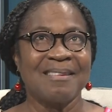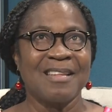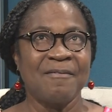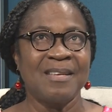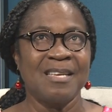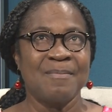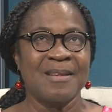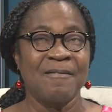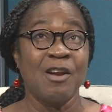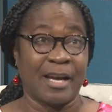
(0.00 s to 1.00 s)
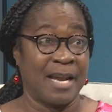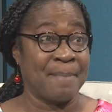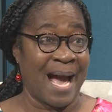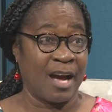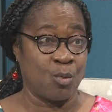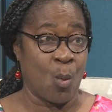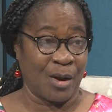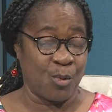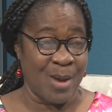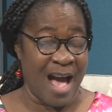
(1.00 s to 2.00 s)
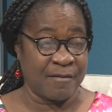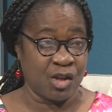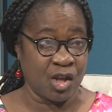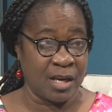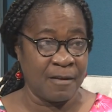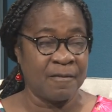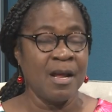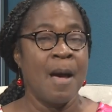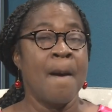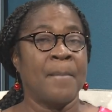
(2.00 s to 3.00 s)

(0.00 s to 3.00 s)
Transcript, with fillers: positive in terms of looking back at what we have achieved,